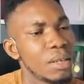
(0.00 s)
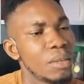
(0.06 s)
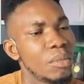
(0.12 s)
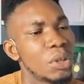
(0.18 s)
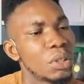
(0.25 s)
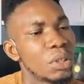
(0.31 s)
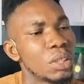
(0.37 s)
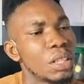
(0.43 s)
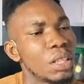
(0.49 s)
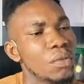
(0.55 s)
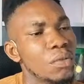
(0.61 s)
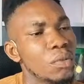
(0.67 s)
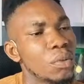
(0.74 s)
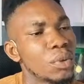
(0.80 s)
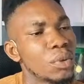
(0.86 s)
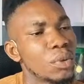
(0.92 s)
But if
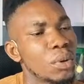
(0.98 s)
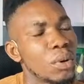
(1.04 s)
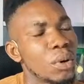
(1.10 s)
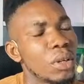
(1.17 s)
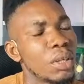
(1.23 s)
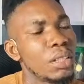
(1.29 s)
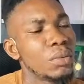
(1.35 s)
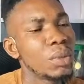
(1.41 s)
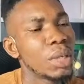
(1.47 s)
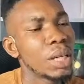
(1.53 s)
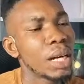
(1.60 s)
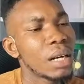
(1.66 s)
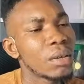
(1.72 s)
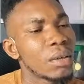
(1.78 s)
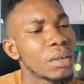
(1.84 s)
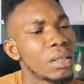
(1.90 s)
we want to call it, we
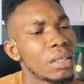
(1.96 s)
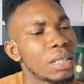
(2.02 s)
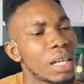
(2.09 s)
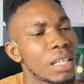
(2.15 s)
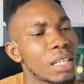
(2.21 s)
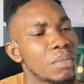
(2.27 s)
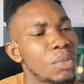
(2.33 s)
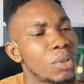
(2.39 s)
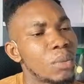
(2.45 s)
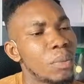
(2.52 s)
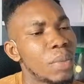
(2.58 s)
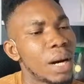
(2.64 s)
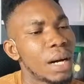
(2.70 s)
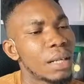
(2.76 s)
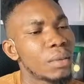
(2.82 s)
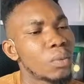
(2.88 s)
can call it as
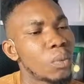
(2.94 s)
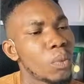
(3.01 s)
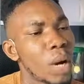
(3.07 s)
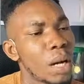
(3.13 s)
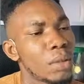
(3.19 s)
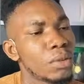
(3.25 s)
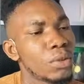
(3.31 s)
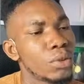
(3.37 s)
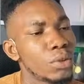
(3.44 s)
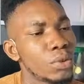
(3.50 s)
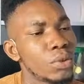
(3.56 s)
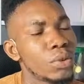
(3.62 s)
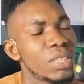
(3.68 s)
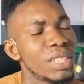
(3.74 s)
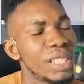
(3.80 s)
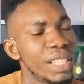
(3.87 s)
propan
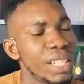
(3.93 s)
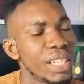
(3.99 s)
1,2,3